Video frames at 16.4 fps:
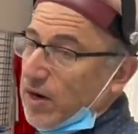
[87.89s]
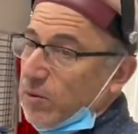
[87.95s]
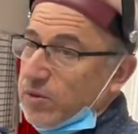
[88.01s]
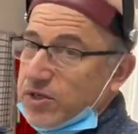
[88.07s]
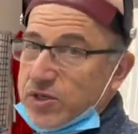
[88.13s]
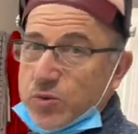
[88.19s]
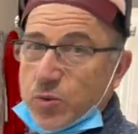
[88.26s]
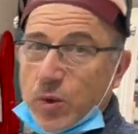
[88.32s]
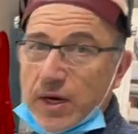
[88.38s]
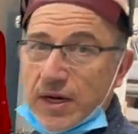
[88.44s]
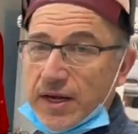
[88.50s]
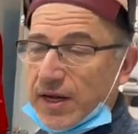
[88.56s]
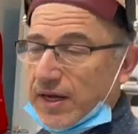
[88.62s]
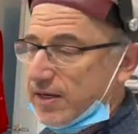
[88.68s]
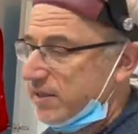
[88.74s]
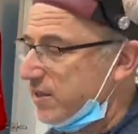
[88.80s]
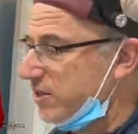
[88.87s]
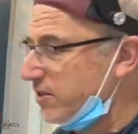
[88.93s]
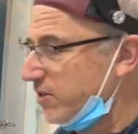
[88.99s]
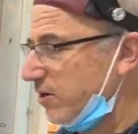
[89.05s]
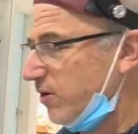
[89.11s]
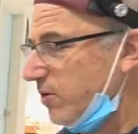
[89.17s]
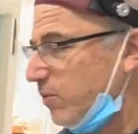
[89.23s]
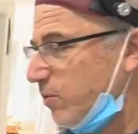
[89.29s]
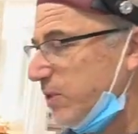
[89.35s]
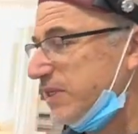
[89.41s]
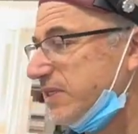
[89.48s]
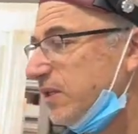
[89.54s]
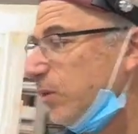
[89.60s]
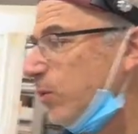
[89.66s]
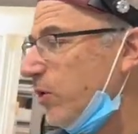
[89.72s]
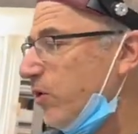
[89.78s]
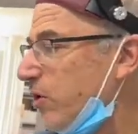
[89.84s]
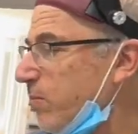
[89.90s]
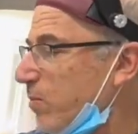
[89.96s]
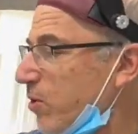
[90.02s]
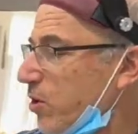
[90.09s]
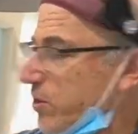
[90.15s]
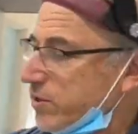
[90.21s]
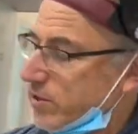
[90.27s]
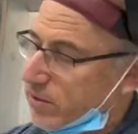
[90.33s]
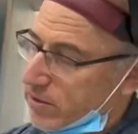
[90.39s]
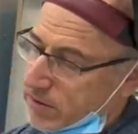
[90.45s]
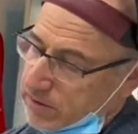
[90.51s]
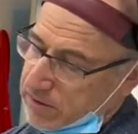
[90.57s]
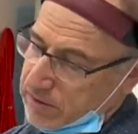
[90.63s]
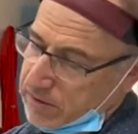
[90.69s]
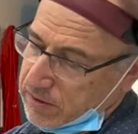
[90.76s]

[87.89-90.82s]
which is one in 80, so we're still wearing masks.